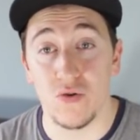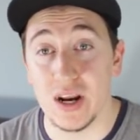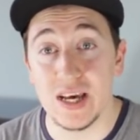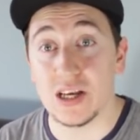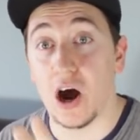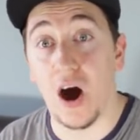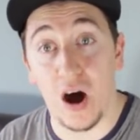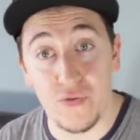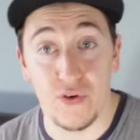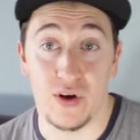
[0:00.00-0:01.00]
or at least
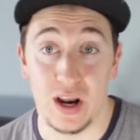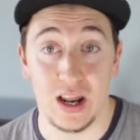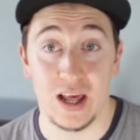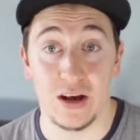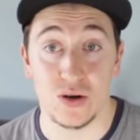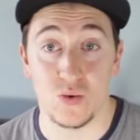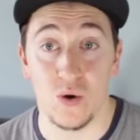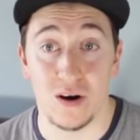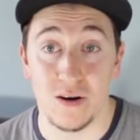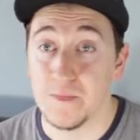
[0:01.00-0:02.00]
half of a La Liga
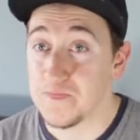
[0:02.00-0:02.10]
squad,